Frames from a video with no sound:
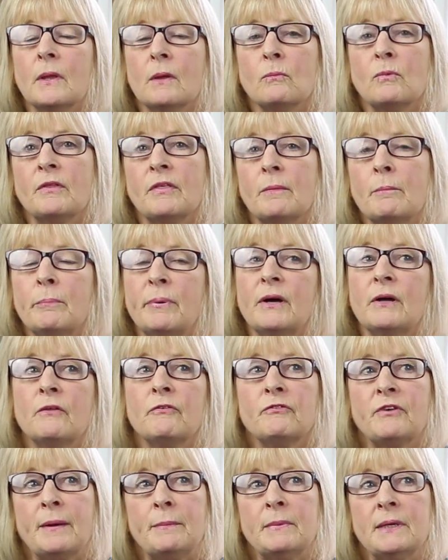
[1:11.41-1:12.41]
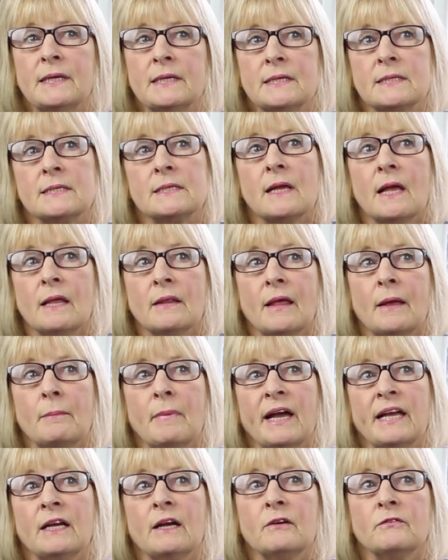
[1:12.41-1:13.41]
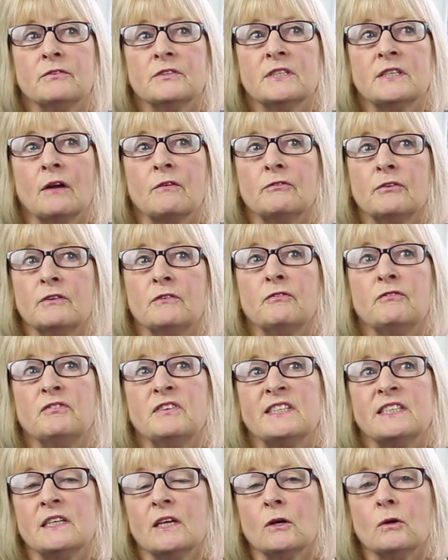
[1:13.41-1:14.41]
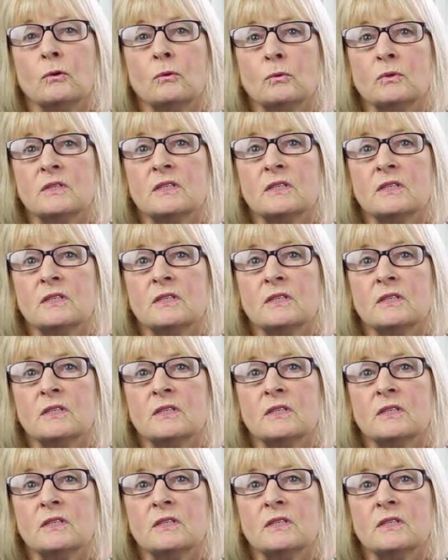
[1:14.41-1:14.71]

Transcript: Within birth families, they may have suffered physical,